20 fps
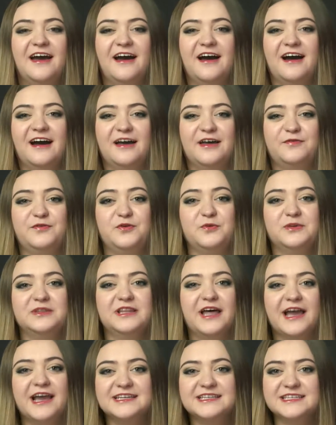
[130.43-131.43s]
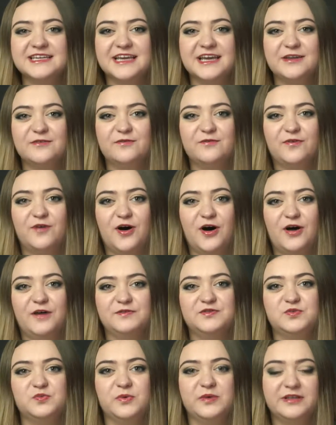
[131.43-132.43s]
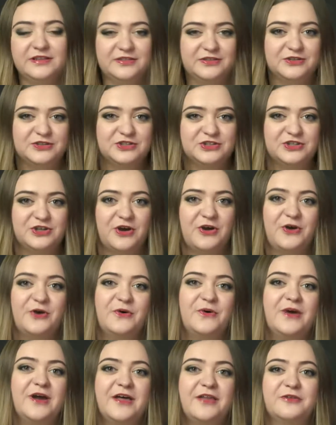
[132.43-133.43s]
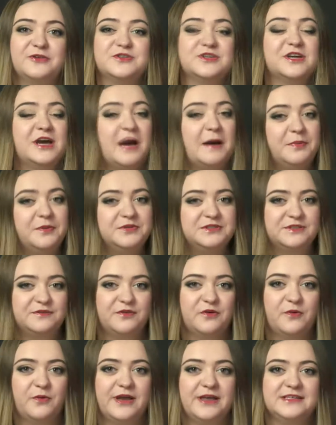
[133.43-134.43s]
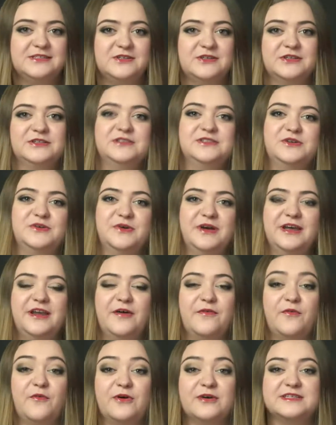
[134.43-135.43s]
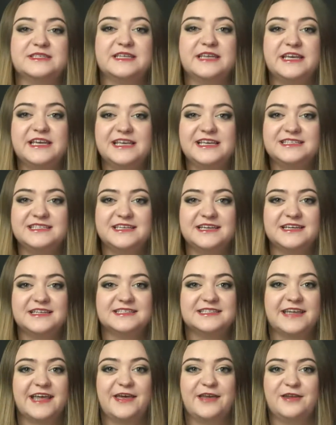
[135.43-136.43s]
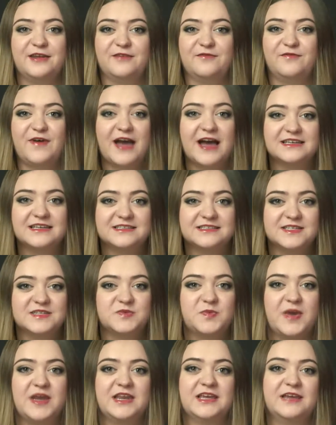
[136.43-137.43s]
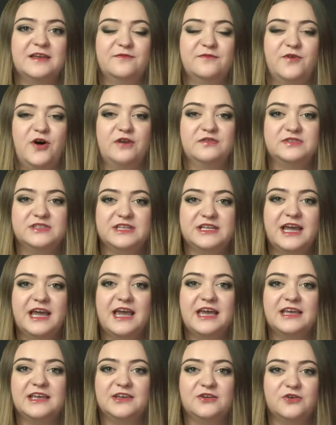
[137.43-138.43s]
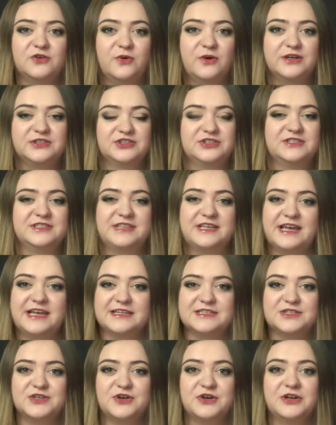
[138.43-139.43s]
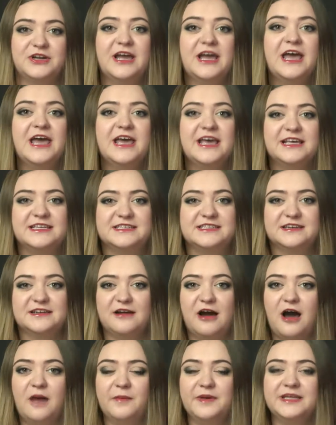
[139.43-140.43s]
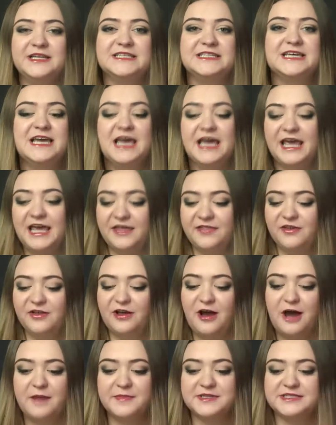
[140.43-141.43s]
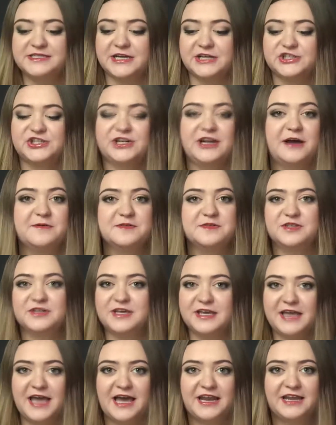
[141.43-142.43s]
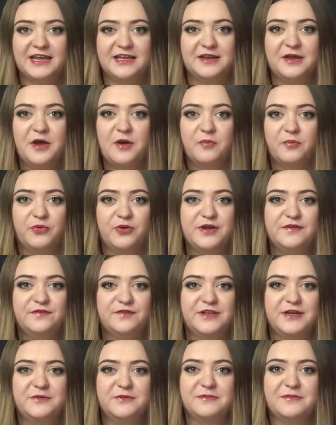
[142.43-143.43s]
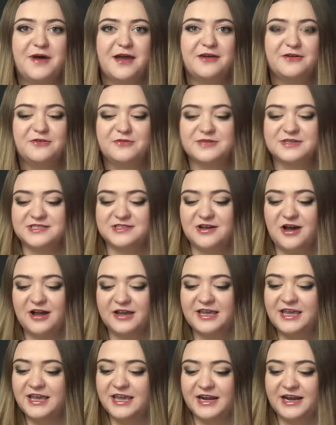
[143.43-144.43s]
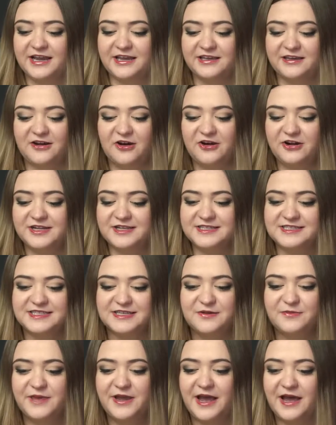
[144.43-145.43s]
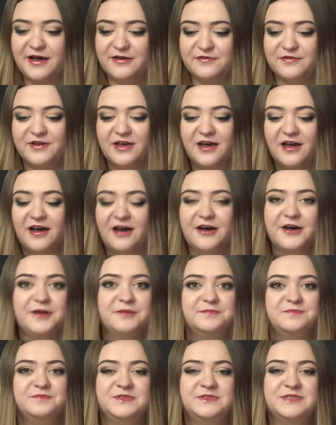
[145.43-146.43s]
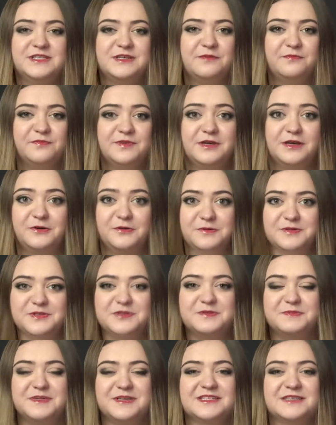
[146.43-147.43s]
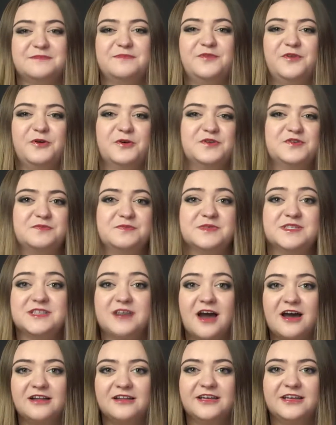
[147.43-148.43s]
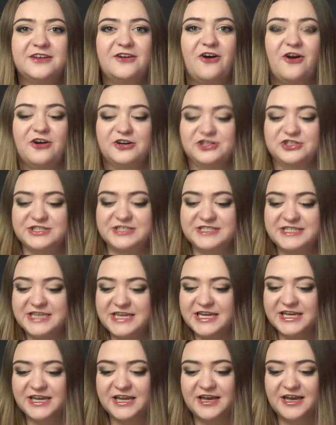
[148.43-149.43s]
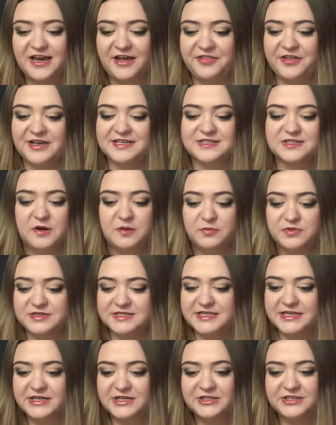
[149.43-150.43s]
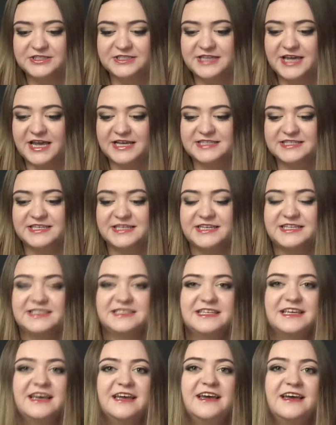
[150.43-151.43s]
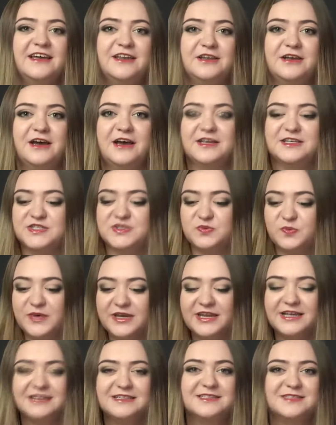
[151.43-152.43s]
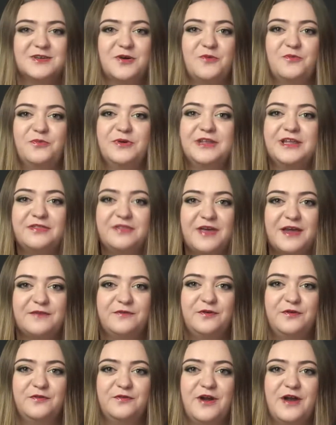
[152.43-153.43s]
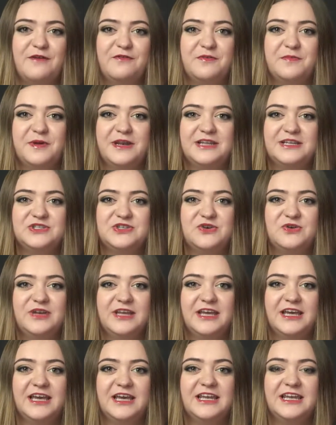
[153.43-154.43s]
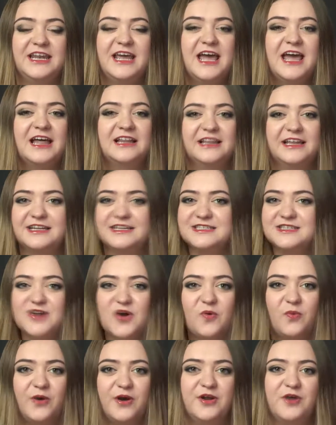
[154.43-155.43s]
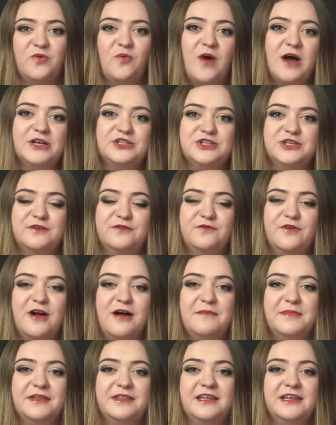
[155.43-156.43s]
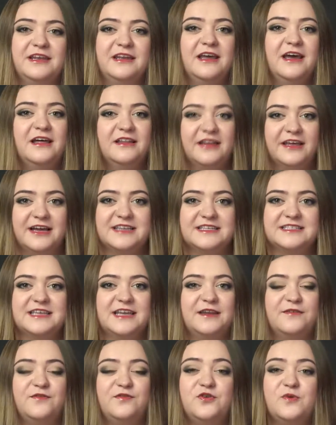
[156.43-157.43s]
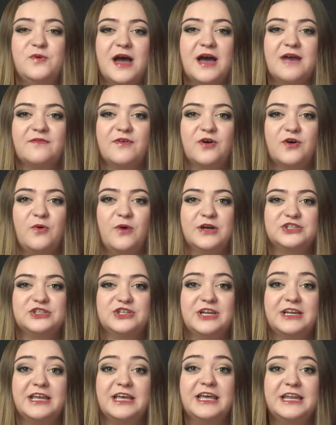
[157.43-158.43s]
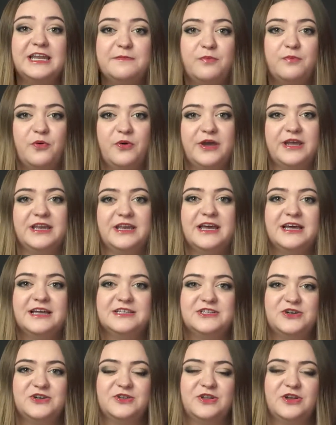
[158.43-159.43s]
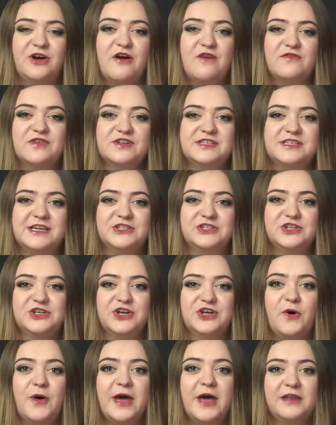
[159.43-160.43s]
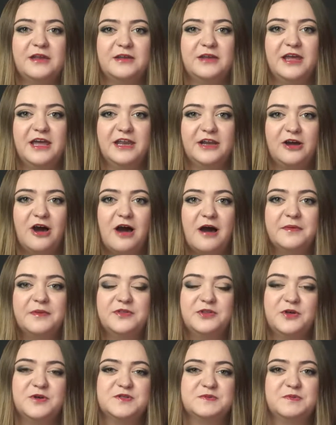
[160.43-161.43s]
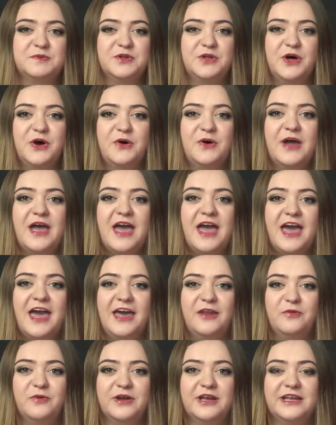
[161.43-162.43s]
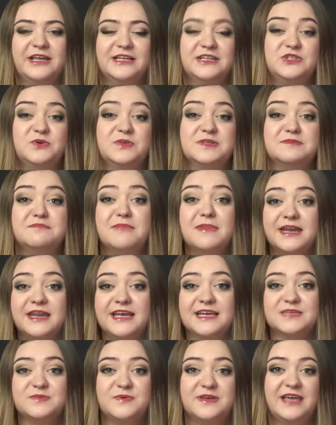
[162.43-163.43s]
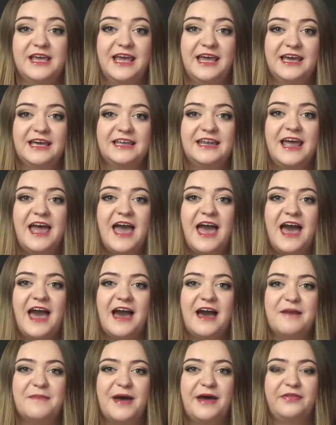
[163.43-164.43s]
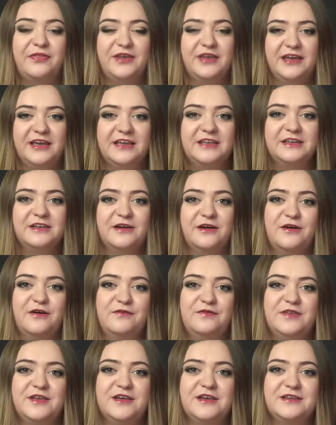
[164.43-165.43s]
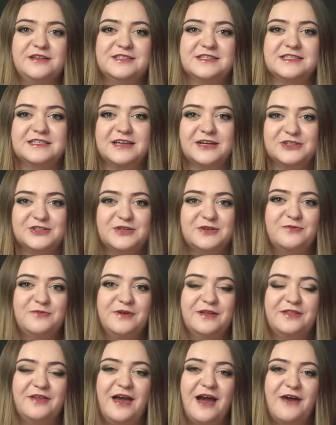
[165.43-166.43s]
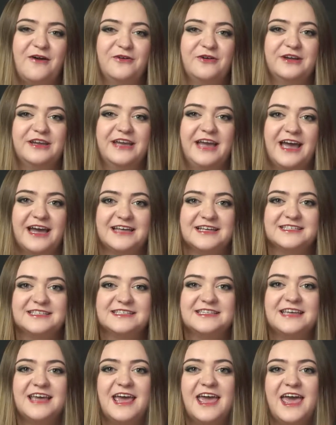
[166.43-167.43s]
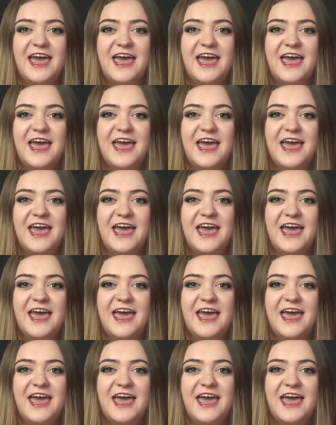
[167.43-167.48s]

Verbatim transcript: Uh, if you would like to get involved with the show, there's a couple different ways you can do it. Of course, the easiest and fastest way to get involved today, get your questions answered, is to comment in the comment section. I was looking at it briefly when Michael was talking, and I can already see we have um, some, oh, excuse me, some viewers from Scotland, Argentina. I think I saw Brazil, Texas, uh, Sweden. So really thankful for everybody tuning in. Let us know where you're watching from, and then, like I said, if you have a question at any point during the conversation, go ahead and, and comment those below, and we're going to get to as many as we can um, at the end of the discussion with our guest.